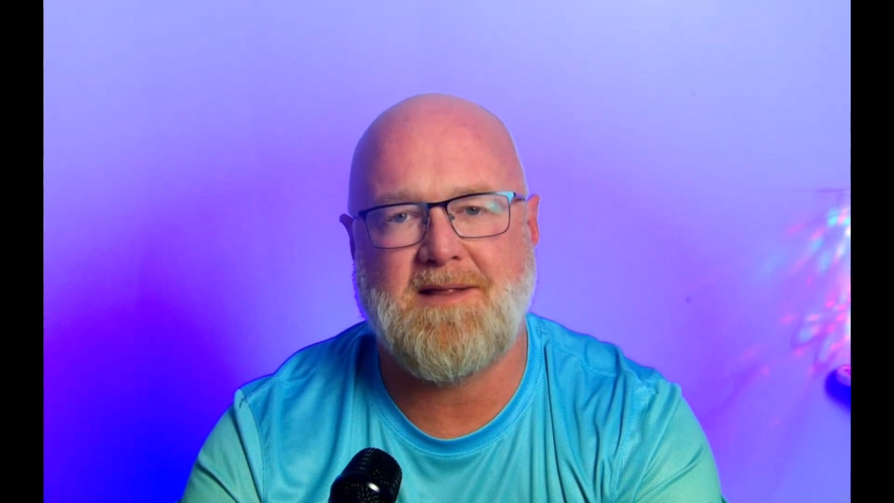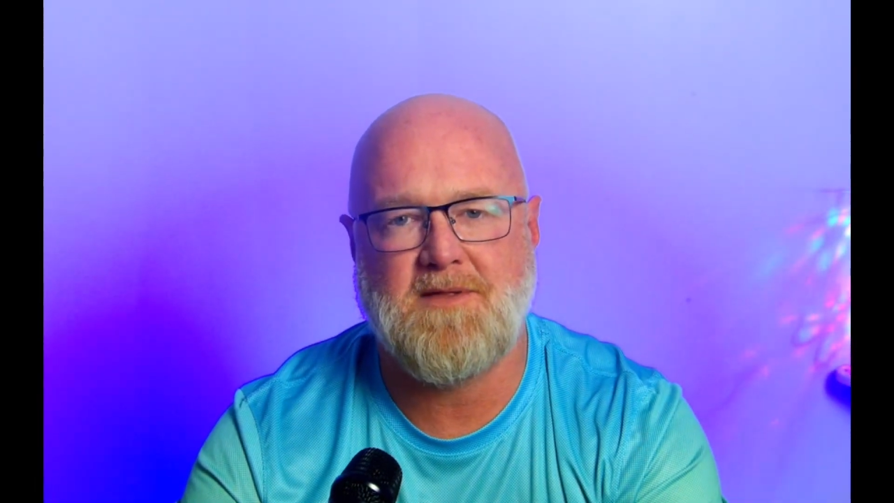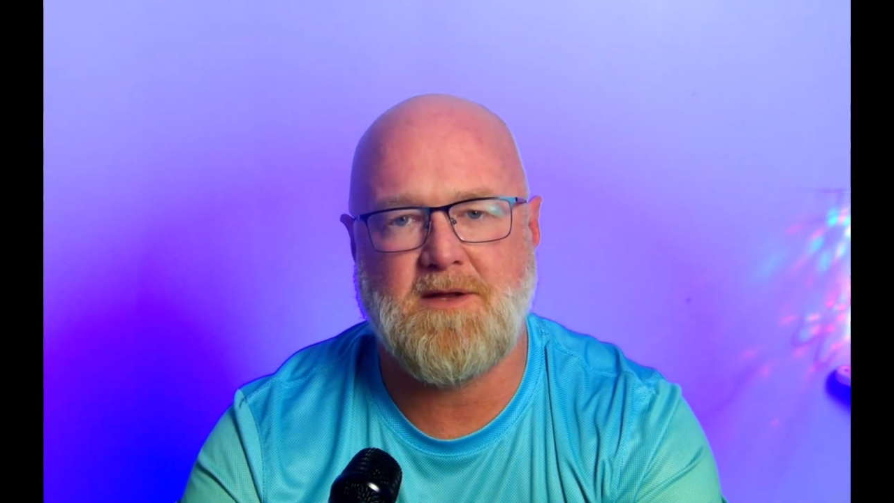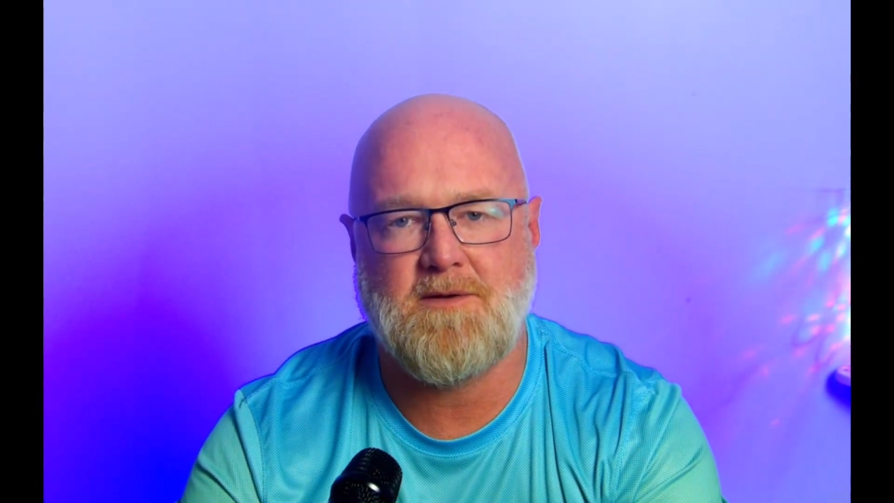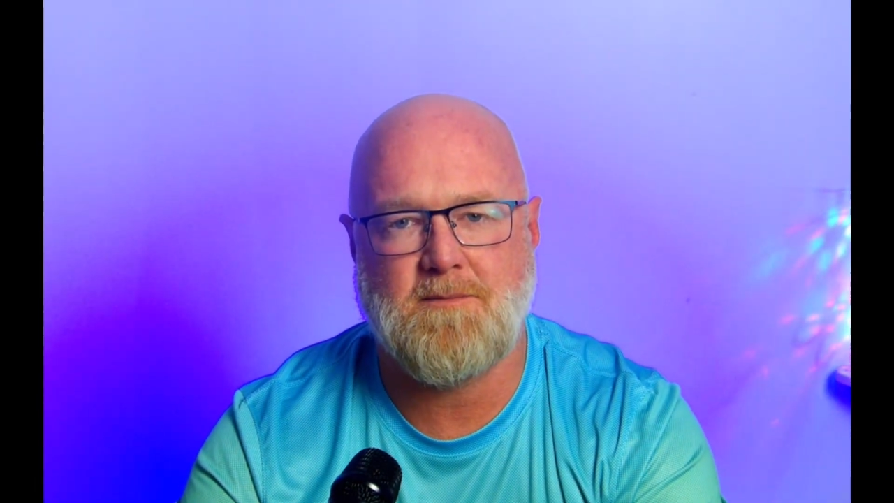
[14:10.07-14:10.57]

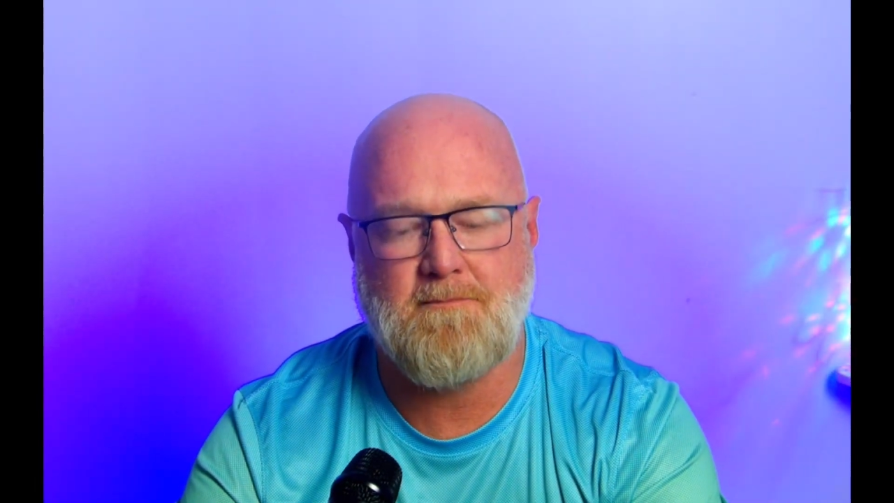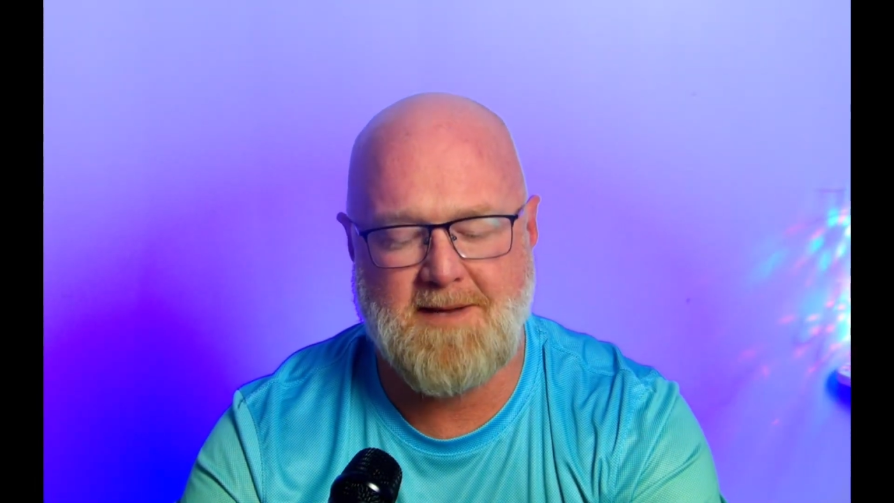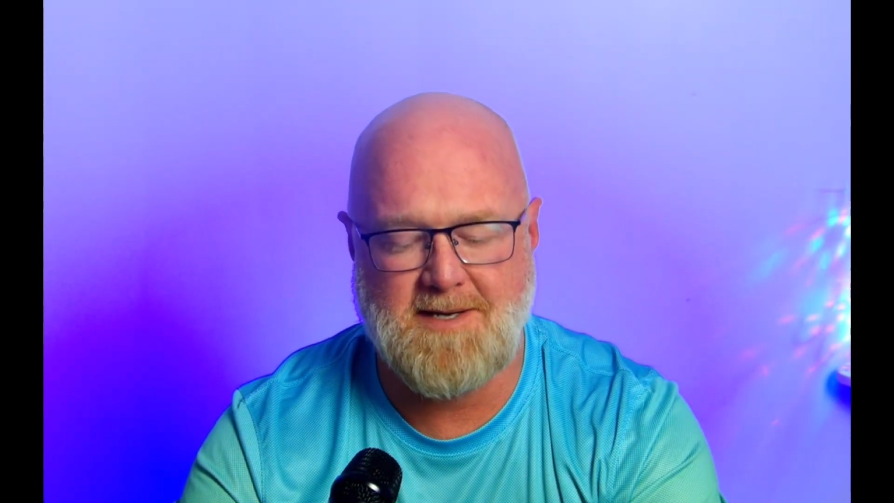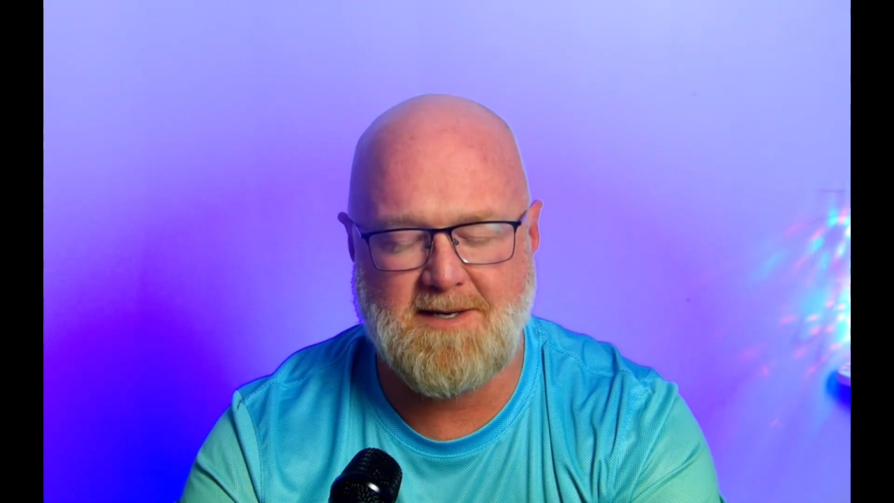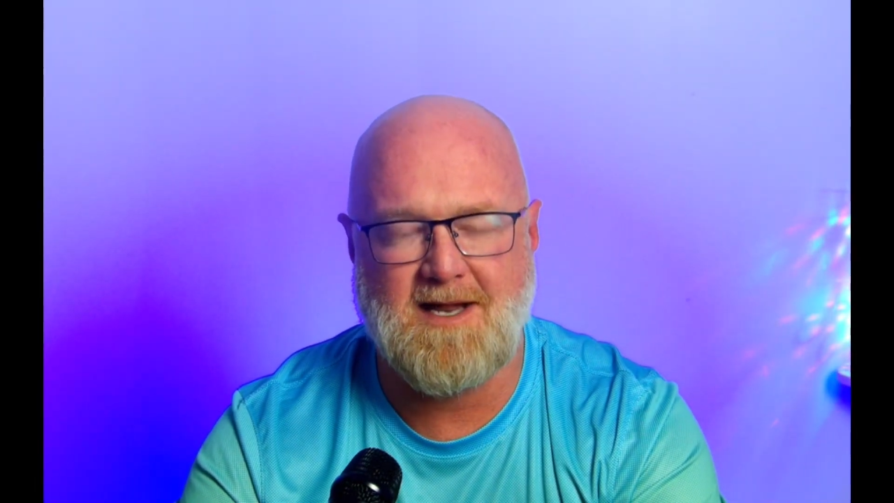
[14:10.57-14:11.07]
in the
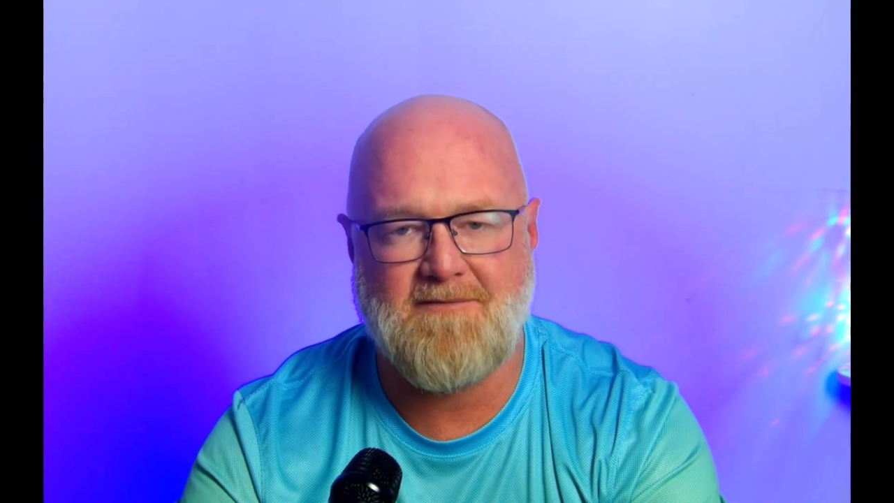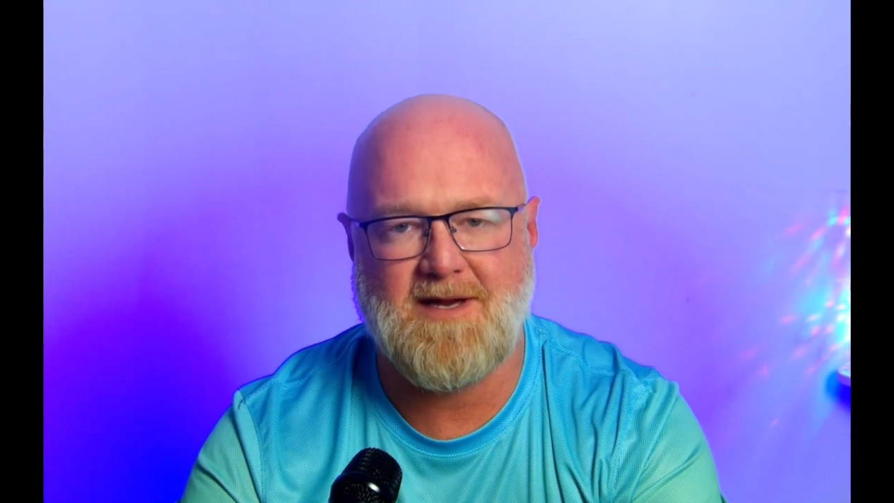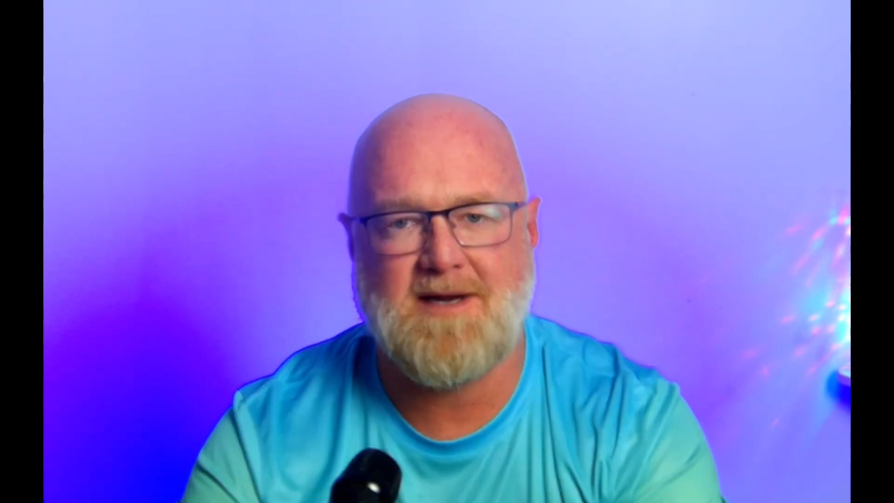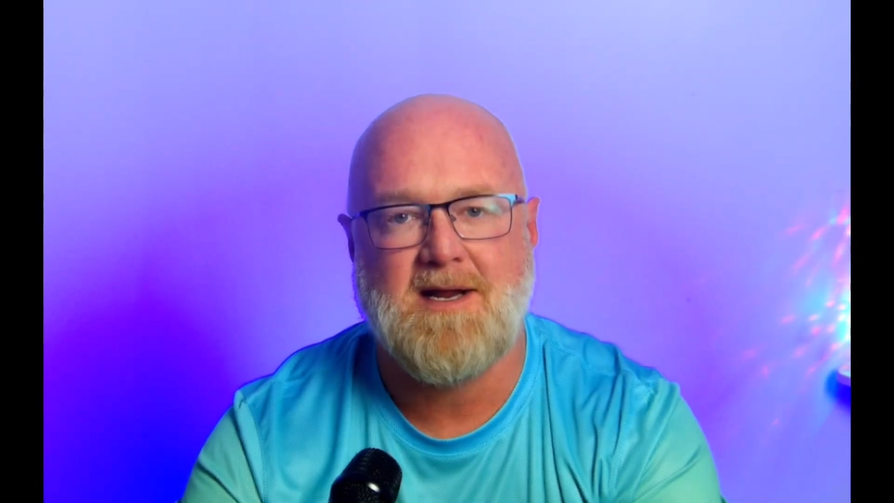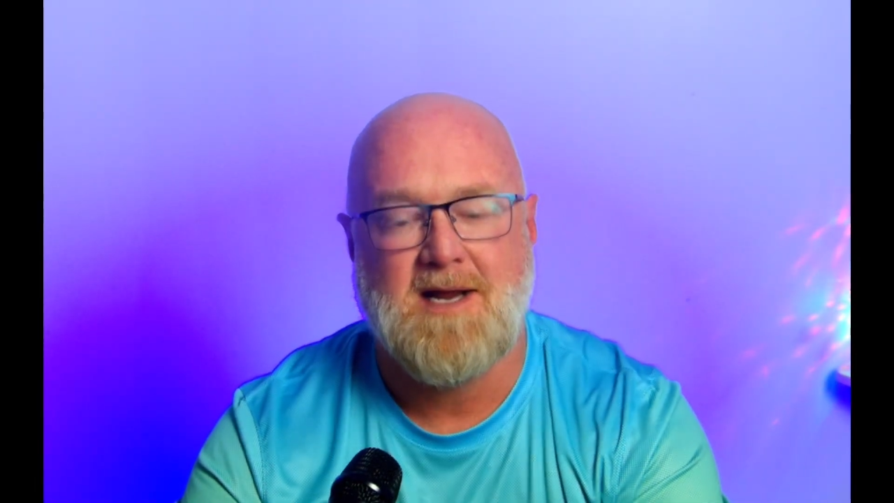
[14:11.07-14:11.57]
middle of
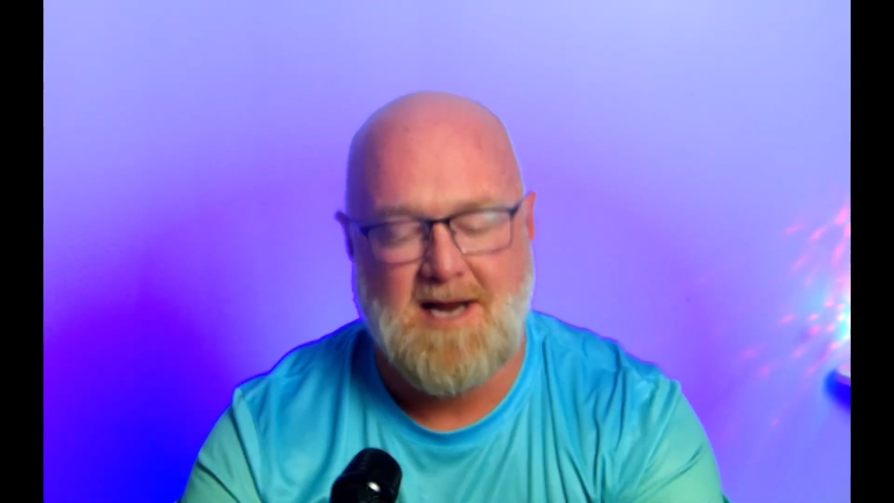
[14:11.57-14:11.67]
it